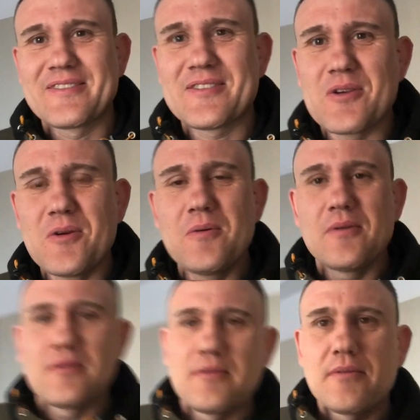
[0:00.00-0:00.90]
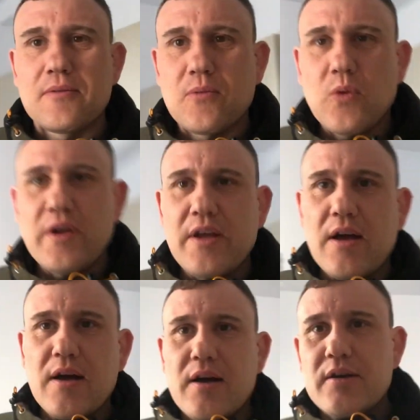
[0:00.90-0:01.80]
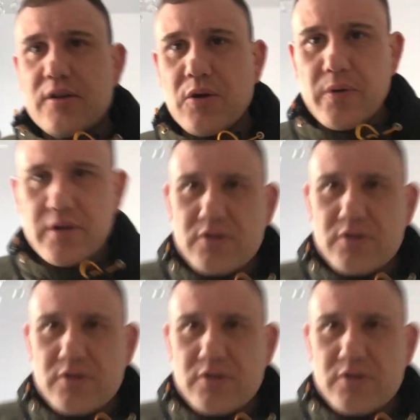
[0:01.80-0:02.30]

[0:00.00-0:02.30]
So we are going